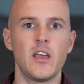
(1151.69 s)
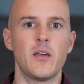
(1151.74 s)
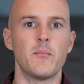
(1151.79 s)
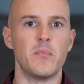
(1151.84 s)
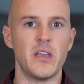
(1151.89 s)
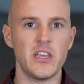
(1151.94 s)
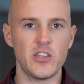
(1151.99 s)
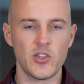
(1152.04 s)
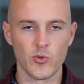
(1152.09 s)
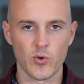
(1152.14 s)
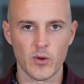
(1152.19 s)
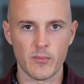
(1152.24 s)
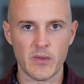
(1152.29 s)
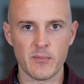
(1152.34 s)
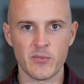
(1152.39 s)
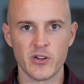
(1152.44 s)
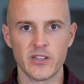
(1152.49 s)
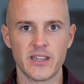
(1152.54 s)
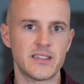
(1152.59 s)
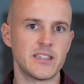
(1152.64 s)
make you
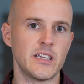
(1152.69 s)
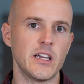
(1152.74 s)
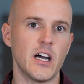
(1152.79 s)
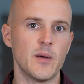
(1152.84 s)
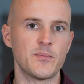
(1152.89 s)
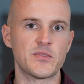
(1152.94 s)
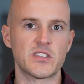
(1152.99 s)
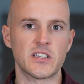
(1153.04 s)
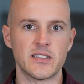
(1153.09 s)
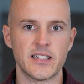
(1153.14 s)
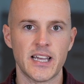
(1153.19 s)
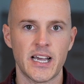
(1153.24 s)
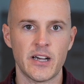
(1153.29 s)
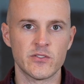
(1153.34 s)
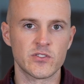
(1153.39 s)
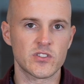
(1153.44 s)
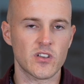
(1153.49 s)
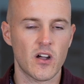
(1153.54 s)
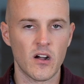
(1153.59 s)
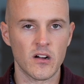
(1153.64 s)
remember that the ups and
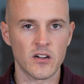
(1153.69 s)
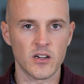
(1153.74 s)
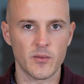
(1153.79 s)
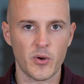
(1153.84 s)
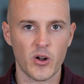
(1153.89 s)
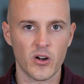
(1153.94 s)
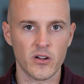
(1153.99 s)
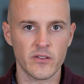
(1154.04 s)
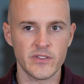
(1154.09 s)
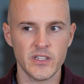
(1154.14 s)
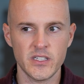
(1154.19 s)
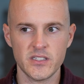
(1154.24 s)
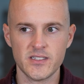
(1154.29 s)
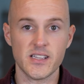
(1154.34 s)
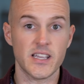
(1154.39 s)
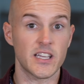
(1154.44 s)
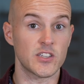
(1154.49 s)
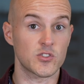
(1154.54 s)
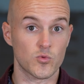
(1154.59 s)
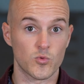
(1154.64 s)
downs are a part of
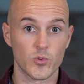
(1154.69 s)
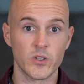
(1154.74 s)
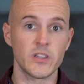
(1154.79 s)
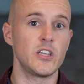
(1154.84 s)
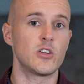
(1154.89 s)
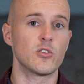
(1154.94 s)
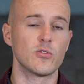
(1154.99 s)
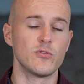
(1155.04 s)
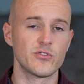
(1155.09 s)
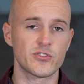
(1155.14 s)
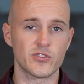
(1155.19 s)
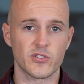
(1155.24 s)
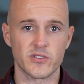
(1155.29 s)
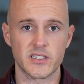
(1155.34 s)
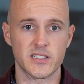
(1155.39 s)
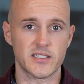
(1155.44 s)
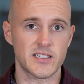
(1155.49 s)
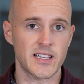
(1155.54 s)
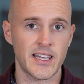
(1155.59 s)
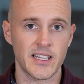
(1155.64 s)
this is really crucial
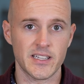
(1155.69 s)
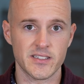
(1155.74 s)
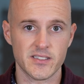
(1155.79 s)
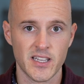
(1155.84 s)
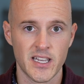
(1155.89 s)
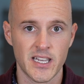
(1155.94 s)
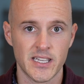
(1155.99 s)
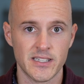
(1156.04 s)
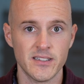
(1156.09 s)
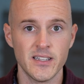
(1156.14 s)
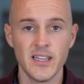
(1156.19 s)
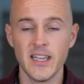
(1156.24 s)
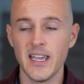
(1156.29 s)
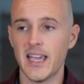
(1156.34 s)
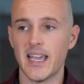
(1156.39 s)
to staying sane